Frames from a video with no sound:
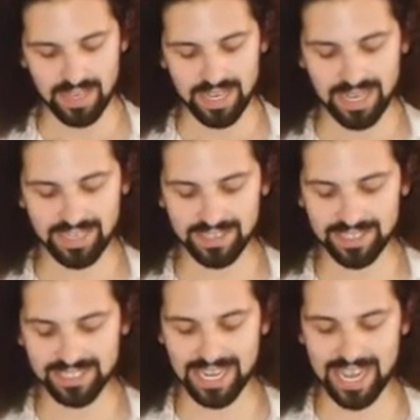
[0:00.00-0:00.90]
In
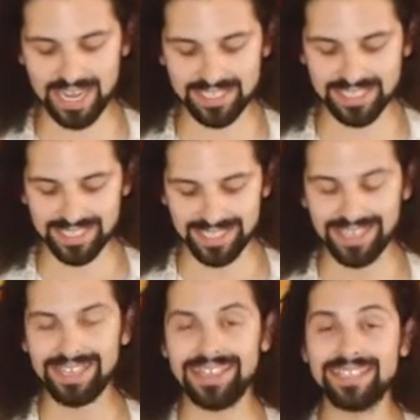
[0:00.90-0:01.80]
this case,
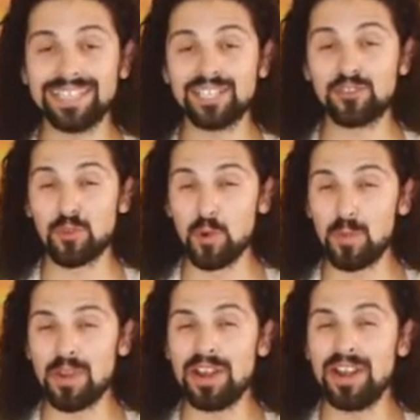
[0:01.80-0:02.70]
this is
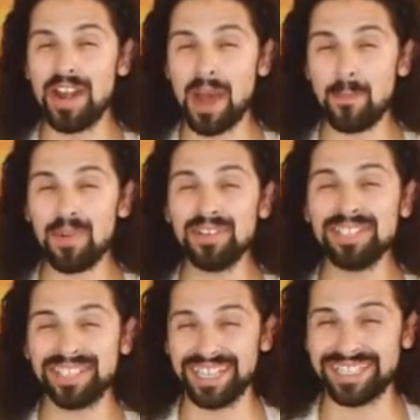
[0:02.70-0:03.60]
group number
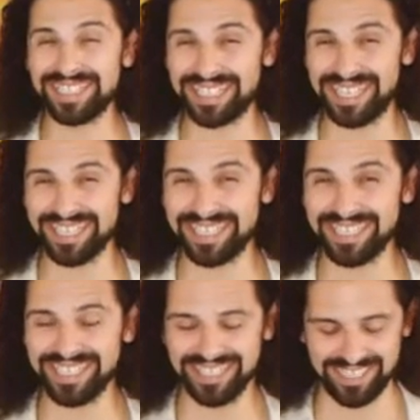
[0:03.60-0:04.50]
16.
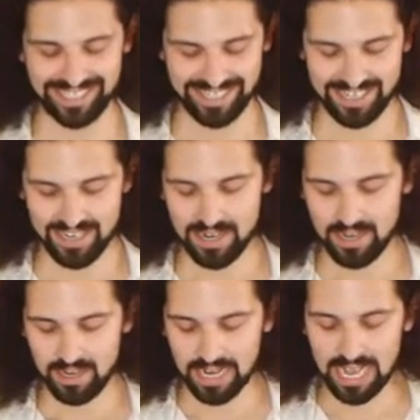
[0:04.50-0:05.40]

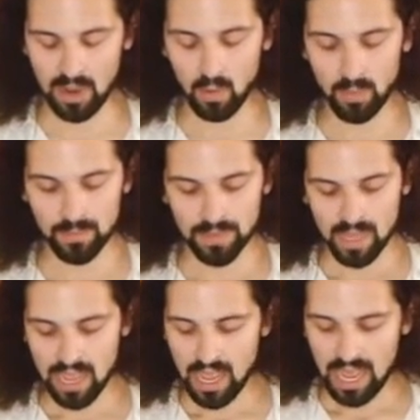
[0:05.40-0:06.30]
Now,
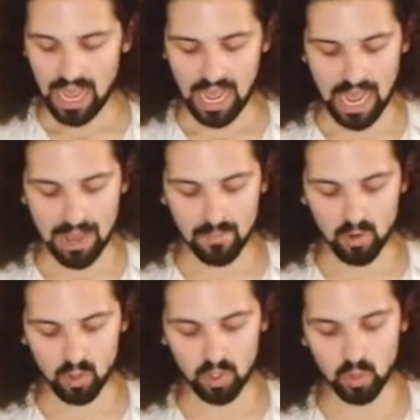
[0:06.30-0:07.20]
I'm
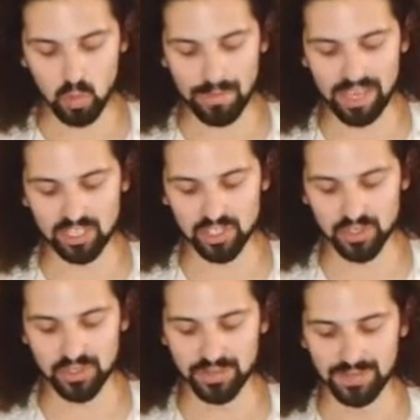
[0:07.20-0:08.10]
going to make sure
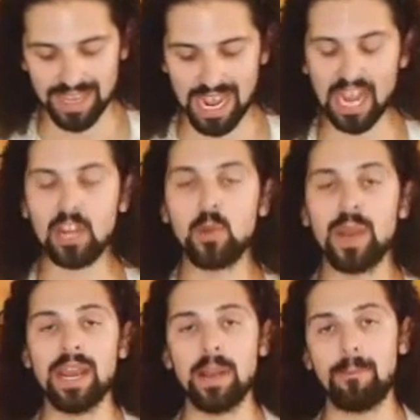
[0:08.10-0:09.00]
I
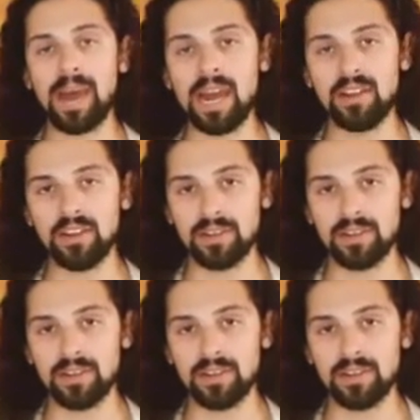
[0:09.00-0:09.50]
create a pattern.